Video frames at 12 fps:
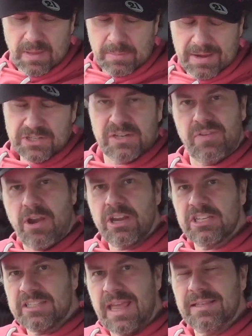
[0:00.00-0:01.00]
actually very
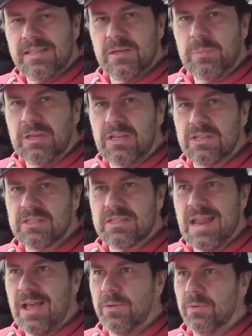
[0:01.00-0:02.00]
excited, because
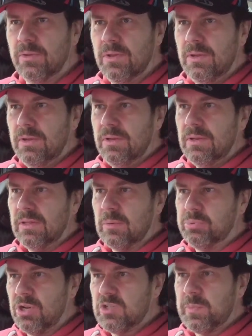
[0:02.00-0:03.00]
now the
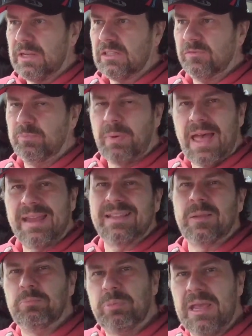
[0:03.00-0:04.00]
prospect of buying
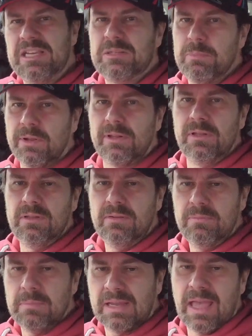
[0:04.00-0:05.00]
the base model
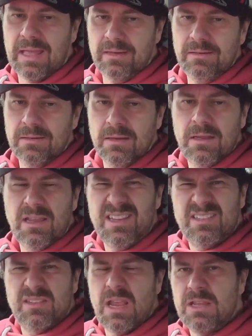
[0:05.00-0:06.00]
Macan
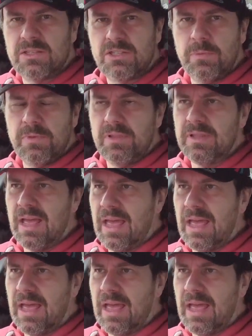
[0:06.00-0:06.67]
is something that